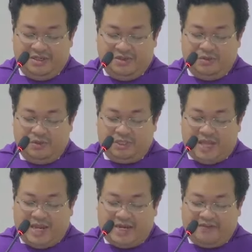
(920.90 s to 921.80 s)
who
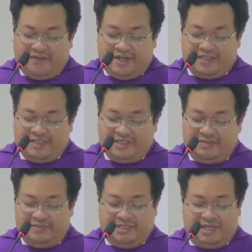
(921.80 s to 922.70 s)
sacrifices
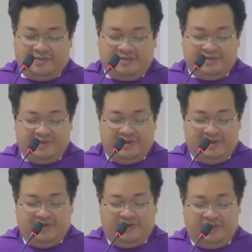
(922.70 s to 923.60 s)
himself
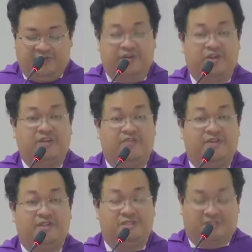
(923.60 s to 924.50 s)
for the
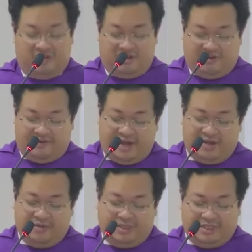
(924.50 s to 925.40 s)
forgiveness of
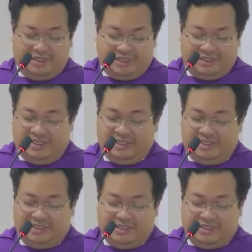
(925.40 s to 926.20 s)
our sins.